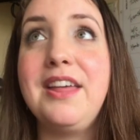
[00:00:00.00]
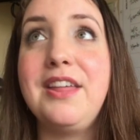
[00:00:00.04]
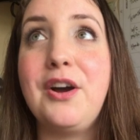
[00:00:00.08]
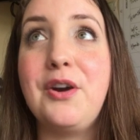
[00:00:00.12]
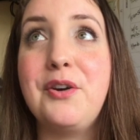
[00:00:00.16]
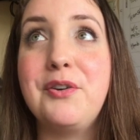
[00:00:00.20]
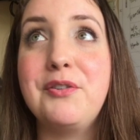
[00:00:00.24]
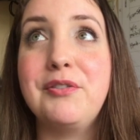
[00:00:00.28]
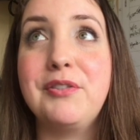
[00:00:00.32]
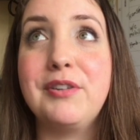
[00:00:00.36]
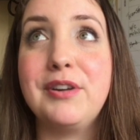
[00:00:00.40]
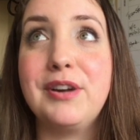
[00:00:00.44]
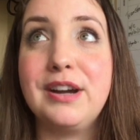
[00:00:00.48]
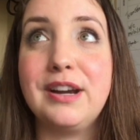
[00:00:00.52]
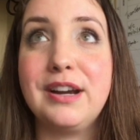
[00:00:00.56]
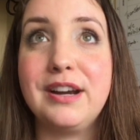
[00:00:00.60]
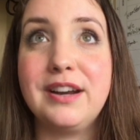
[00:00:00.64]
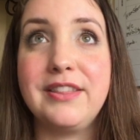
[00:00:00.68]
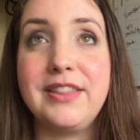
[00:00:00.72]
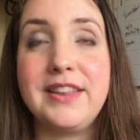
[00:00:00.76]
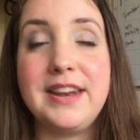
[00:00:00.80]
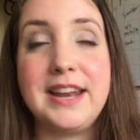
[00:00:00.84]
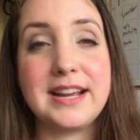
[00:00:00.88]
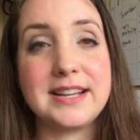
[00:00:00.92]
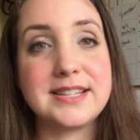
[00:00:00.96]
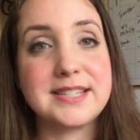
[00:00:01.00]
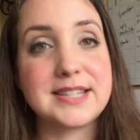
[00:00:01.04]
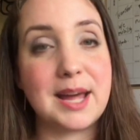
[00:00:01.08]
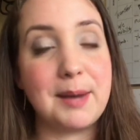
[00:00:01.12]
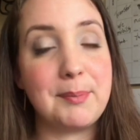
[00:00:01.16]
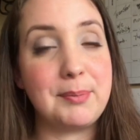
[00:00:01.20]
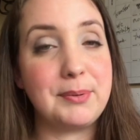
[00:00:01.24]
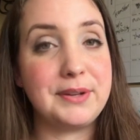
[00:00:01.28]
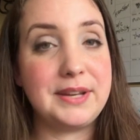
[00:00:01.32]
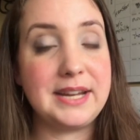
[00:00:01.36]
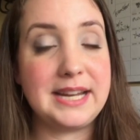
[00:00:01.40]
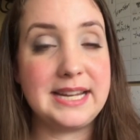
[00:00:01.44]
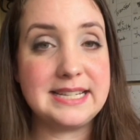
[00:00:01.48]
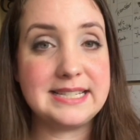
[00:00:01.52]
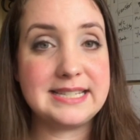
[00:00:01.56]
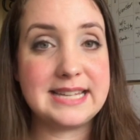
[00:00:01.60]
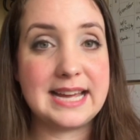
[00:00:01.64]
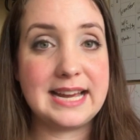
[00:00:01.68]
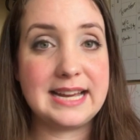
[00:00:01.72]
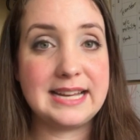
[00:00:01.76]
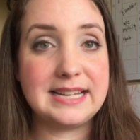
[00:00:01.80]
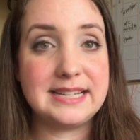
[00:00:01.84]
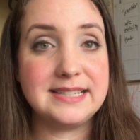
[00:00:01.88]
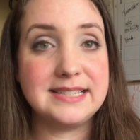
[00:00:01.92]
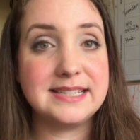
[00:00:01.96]
Over the next couple days,
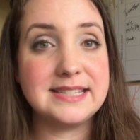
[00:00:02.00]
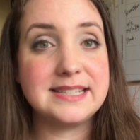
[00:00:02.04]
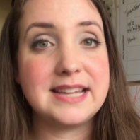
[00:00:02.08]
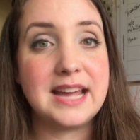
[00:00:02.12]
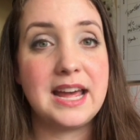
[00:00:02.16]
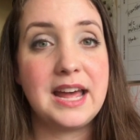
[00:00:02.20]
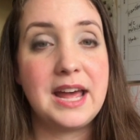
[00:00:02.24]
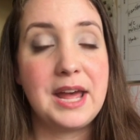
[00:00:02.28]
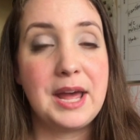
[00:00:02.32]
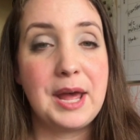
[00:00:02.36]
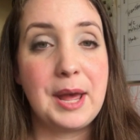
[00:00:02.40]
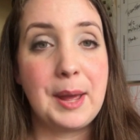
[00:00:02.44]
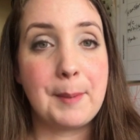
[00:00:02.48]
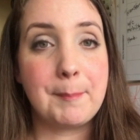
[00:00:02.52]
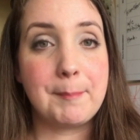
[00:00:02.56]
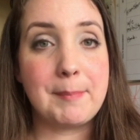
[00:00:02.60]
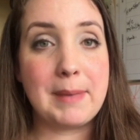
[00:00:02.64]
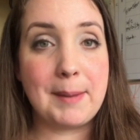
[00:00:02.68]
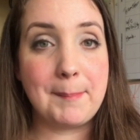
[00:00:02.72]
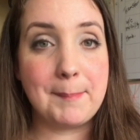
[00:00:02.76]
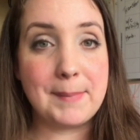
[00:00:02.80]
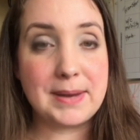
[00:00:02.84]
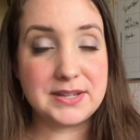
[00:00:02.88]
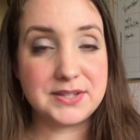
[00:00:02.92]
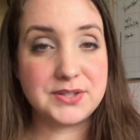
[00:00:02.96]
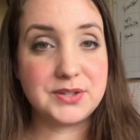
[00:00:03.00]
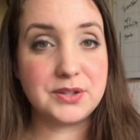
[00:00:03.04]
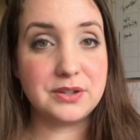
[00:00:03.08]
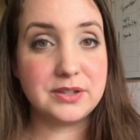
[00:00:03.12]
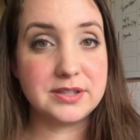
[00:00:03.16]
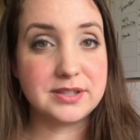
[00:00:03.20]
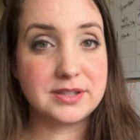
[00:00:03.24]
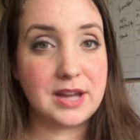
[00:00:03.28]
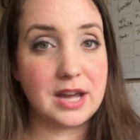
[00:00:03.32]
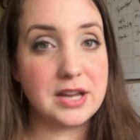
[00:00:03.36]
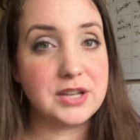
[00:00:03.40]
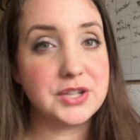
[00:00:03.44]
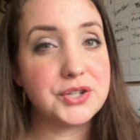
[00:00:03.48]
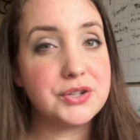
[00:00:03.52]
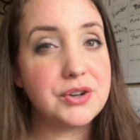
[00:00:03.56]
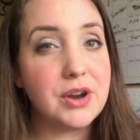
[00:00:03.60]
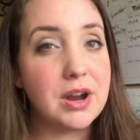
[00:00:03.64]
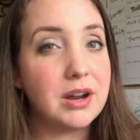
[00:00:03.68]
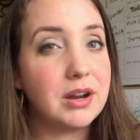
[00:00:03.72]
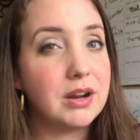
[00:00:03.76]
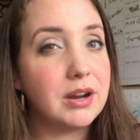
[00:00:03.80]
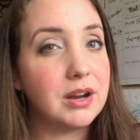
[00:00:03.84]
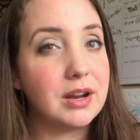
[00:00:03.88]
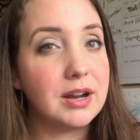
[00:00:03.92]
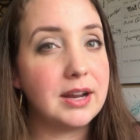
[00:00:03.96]
as my muscles got
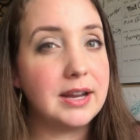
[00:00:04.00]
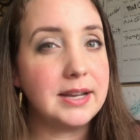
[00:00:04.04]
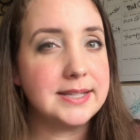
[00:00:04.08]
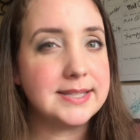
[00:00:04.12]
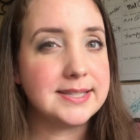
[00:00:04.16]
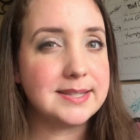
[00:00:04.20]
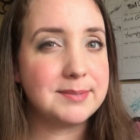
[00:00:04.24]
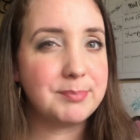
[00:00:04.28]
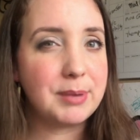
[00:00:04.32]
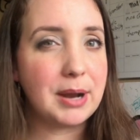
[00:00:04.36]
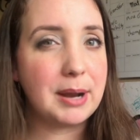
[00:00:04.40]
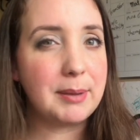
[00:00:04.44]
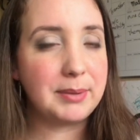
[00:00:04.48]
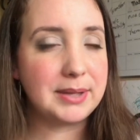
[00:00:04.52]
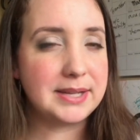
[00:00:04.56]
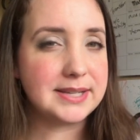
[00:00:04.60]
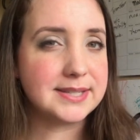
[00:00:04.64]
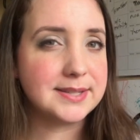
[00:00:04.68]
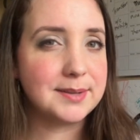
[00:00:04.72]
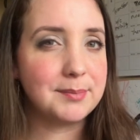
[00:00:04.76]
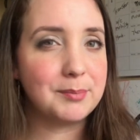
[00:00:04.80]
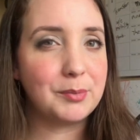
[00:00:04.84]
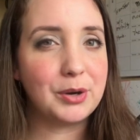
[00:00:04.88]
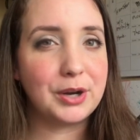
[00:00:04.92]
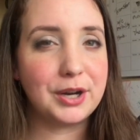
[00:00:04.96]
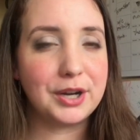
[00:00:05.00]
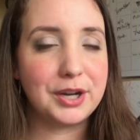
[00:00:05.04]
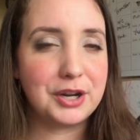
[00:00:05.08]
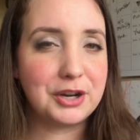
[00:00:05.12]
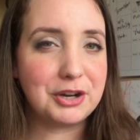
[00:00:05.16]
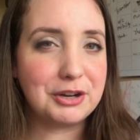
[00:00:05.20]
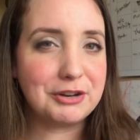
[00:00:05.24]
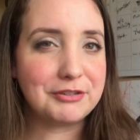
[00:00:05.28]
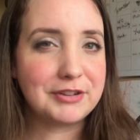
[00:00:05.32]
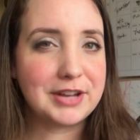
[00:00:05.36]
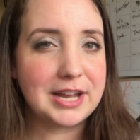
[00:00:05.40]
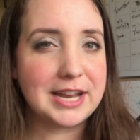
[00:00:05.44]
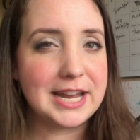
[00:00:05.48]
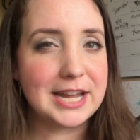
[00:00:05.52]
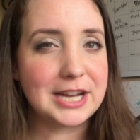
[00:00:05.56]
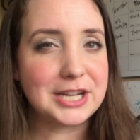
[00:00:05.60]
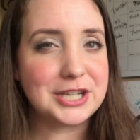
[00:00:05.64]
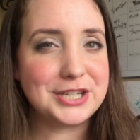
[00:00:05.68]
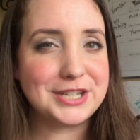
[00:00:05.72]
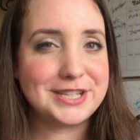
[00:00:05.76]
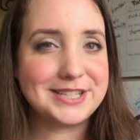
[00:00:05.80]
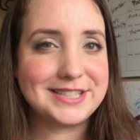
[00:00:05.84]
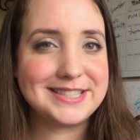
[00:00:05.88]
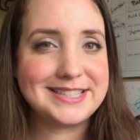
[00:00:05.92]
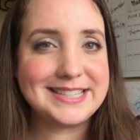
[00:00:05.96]
stronger and probably some more nerve
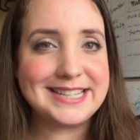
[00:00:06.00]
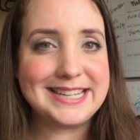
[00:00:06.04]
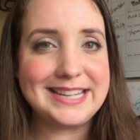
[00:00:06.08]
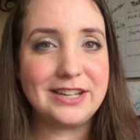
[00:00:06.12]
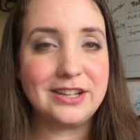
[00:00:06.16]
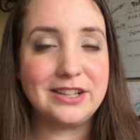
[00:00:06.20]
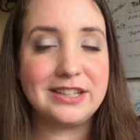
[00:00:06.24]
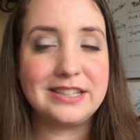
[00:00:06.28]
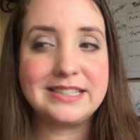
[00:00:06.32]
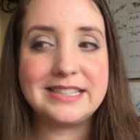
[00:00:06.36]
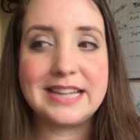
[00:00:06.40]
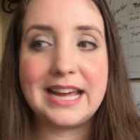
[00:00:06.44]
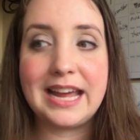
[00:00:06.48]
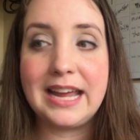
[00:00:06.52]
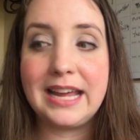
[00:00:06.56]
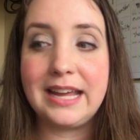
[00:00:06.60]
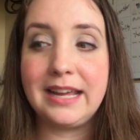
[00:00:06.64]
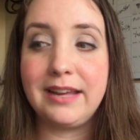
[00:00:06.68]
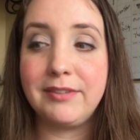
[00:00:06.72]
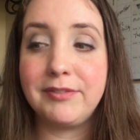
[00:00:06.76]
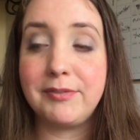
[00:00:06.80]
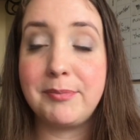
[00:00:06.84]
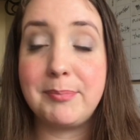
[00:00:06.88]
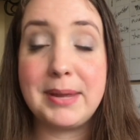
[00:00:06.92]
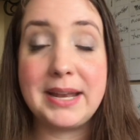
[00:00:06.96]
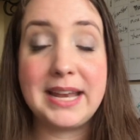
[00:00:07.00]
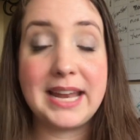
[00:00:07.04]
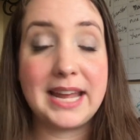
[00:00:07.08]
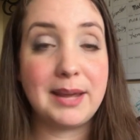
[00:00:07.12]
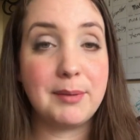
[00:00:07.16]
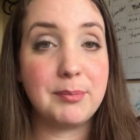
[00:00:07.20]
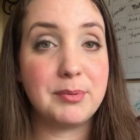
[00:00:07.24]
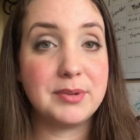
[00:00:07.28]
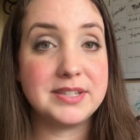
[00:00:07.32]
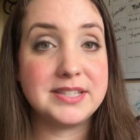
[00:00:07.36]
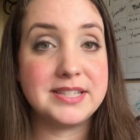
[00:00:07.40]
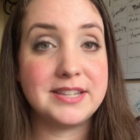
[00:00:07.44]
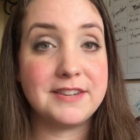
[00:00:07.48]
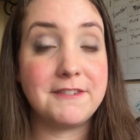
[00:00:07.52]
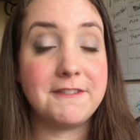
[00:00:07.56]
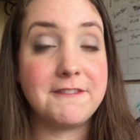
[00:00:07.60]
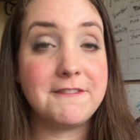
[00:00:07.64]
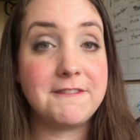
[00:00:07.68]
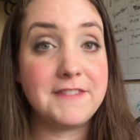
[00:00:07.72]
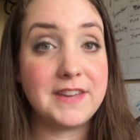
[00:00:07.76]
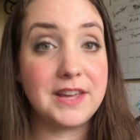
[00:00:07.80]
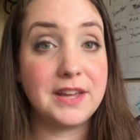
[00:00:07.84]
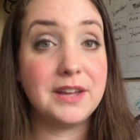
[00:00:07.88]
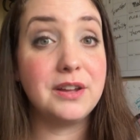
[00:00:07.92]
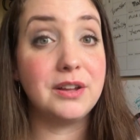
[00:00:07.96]
connections healed, I've been able to
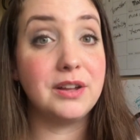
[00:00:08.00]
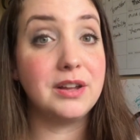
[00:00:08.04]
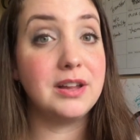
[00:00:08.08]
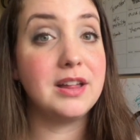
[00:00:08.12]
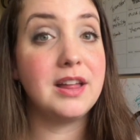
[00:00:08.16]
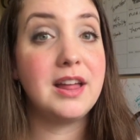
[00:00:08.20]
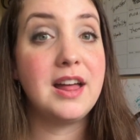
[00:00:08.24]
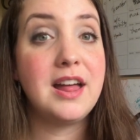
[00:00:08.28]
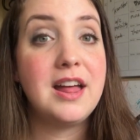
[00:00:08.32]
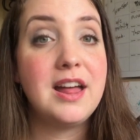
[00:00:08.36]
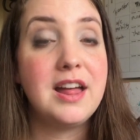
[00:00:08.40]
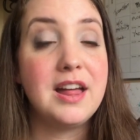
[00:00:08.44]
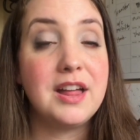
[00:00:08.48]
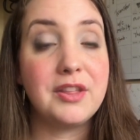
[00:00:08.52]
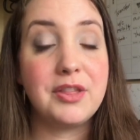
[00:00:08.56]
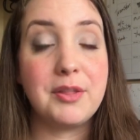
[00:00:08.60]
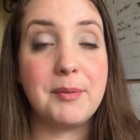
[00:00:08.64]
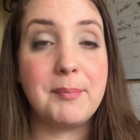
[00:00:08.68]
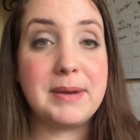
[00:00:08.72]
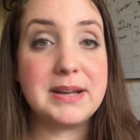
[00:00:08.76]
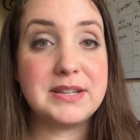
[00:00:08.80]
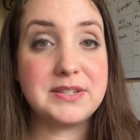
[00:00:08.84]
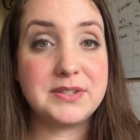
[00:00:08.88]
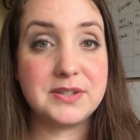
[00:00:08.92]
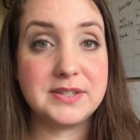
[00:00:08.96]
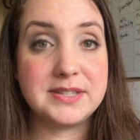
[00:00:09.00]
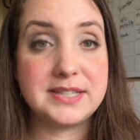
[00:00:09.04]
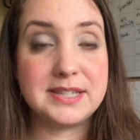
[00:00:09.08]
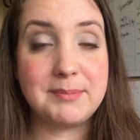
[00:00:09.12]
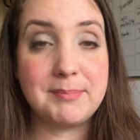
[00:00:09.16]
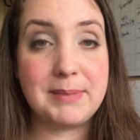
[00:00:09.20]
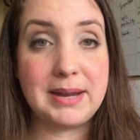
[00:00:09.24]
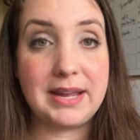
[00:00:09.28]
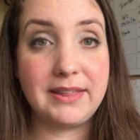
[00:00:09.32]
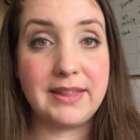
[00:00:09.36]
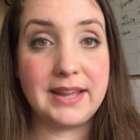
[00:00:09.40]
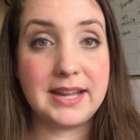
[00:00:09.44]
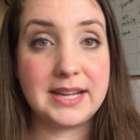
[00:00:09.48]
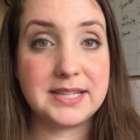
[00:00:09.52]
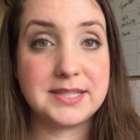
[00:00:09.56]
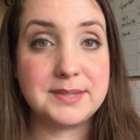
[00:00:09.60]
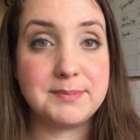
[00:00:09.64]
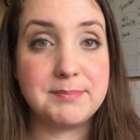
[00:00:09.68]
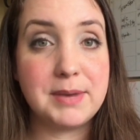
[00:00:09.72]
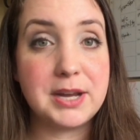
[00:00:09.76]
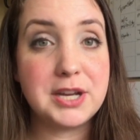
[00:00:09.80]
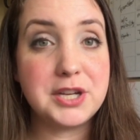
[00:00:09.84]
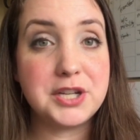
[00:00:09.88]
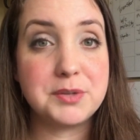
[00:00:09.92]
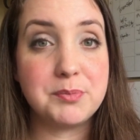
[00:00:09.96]
feel the muscles in my legs
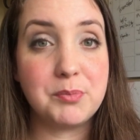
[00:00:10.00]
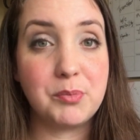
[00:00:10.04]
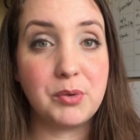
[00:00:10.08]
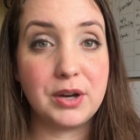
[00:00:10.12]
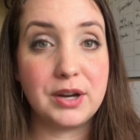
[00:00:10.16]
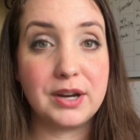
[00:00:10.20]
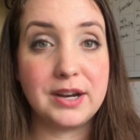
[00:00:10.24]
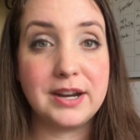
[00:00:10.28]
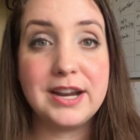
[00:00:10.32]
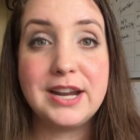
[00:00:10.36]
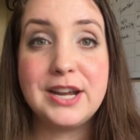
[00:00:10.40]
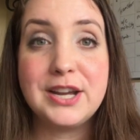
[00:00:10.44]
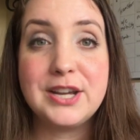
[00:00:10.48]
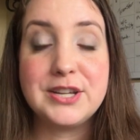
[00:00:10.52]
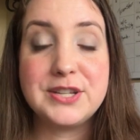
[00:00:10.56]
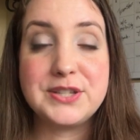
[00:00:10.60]
much more.